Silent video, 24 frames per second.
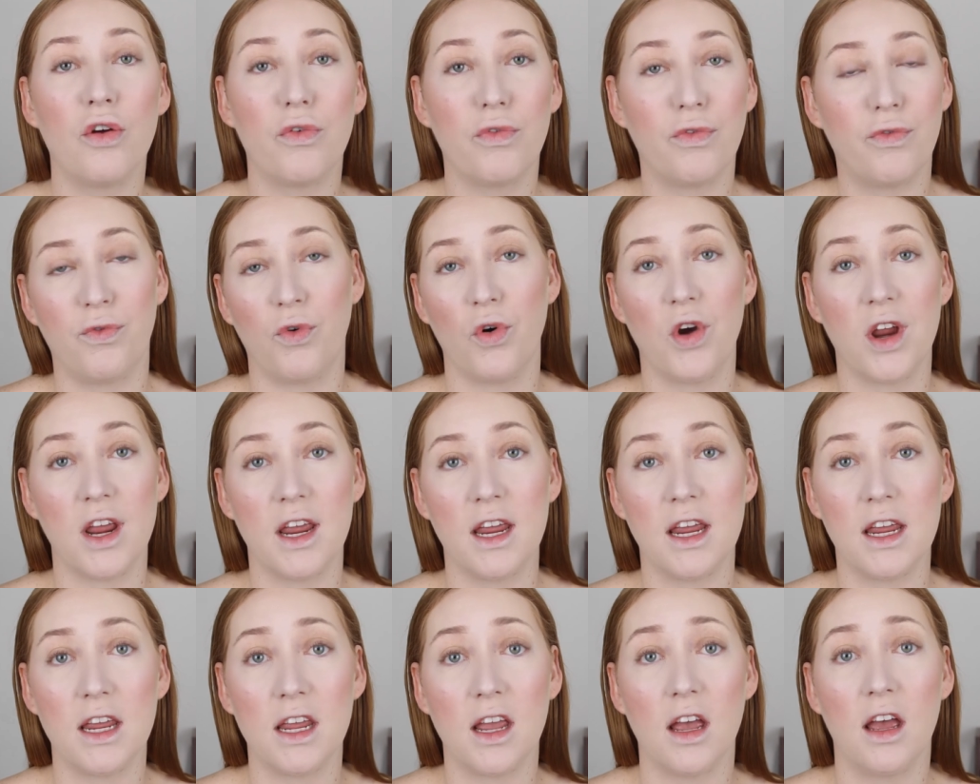
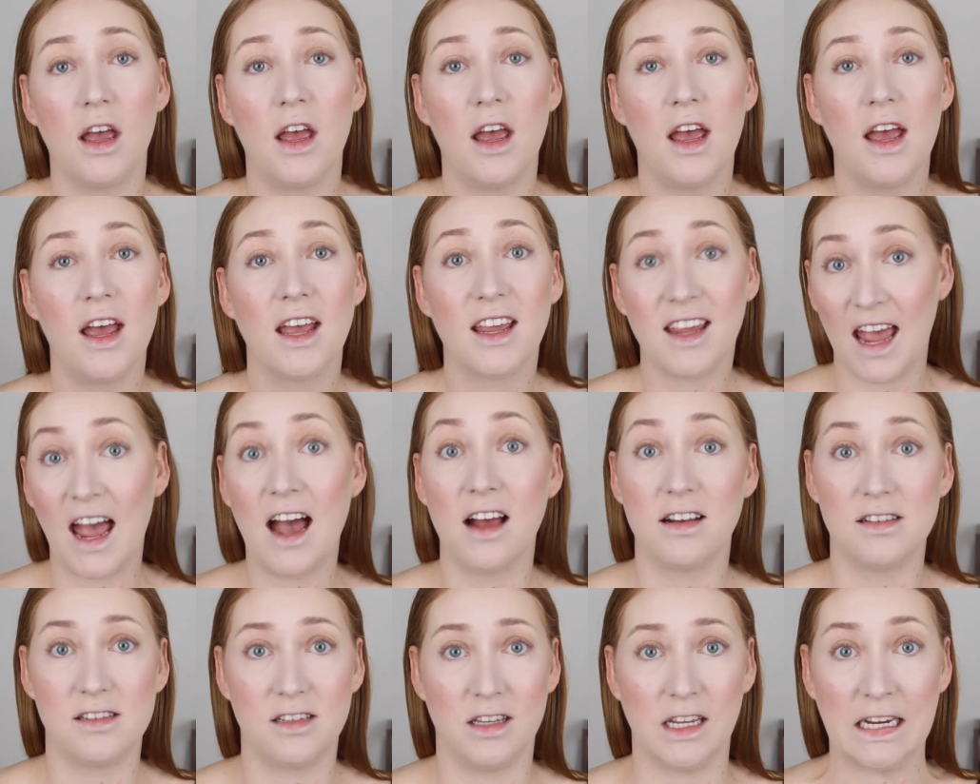free
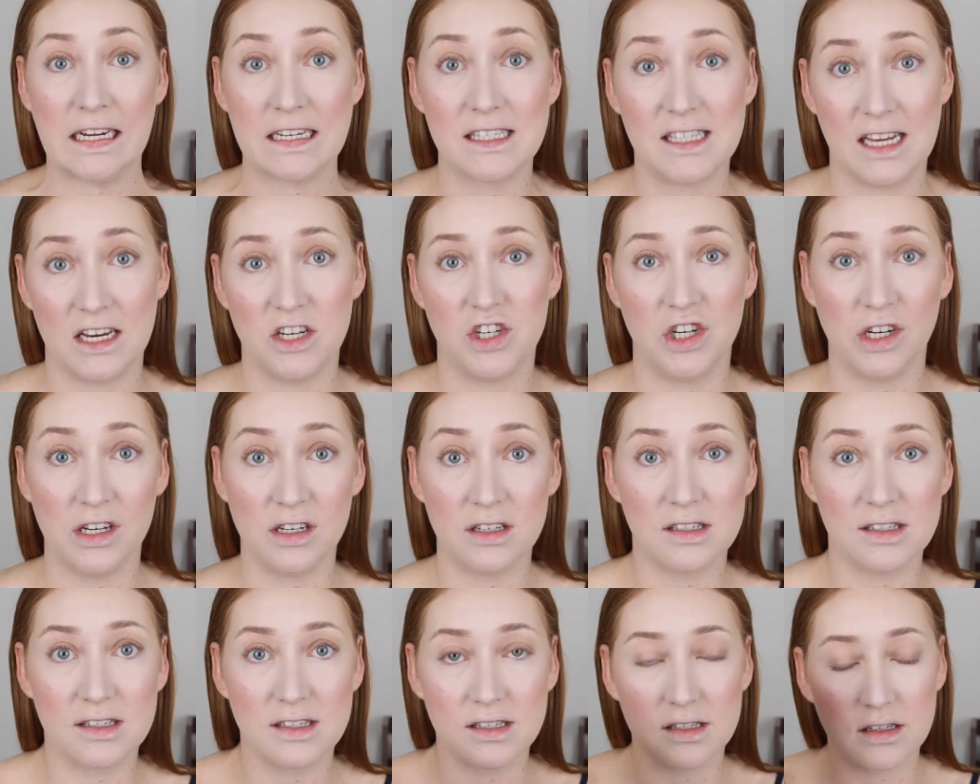counselling
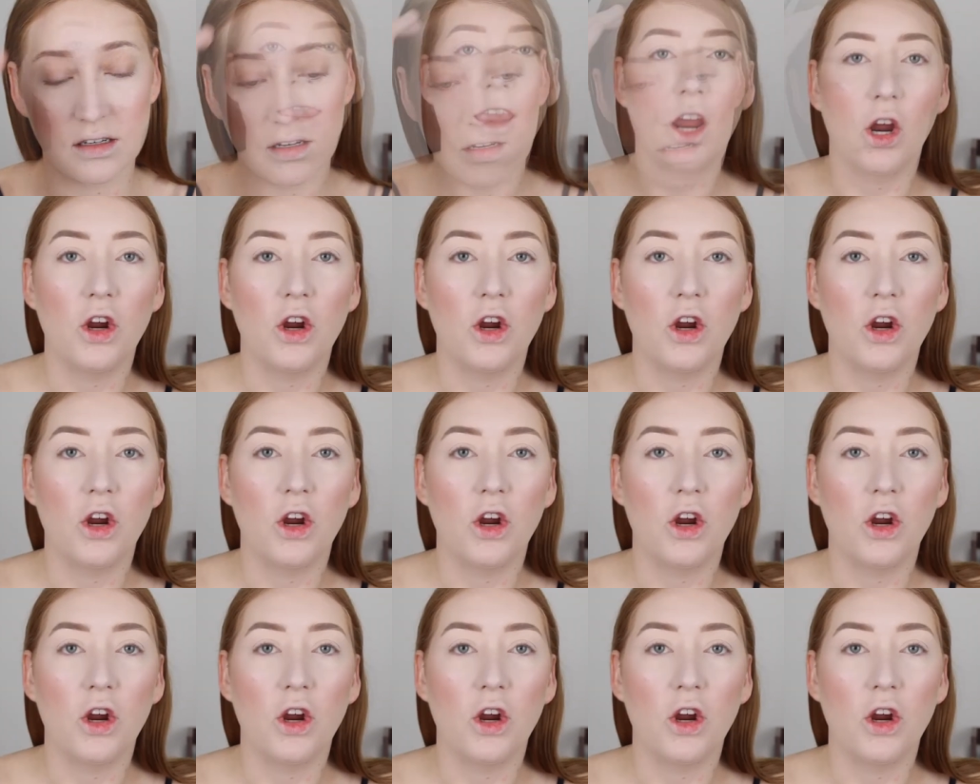sessions.